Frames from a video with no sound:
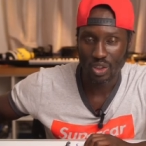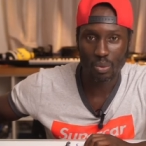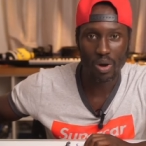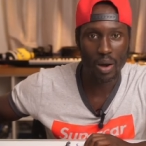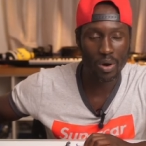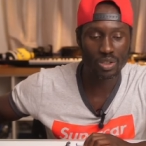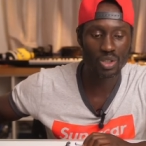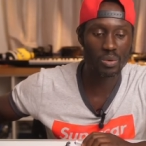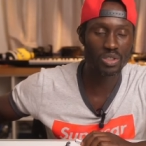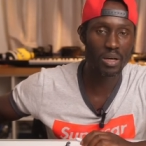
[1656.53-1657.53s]
So what I
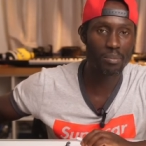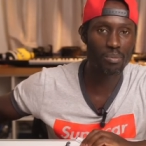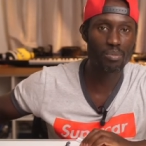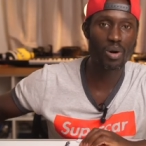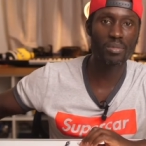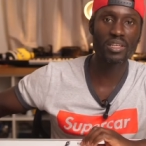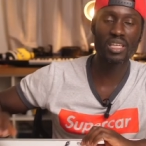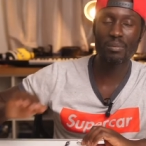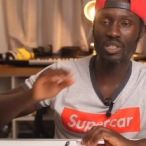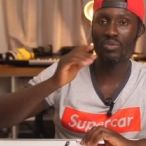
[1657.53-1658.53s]
want to do was uh, probably
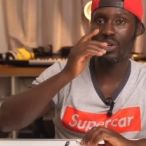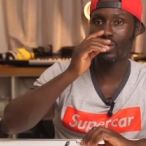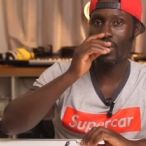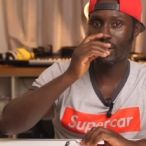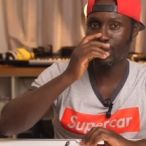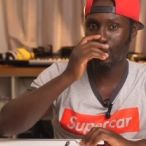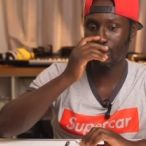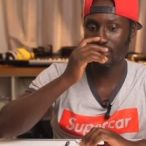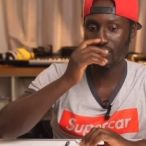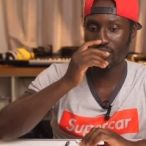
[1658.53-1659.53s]
keep these videos quite
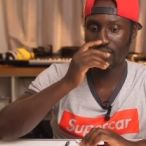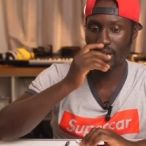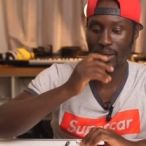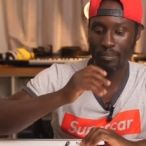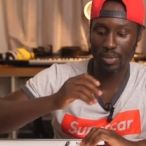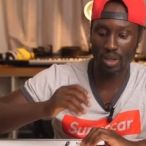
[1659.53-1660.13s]
short um,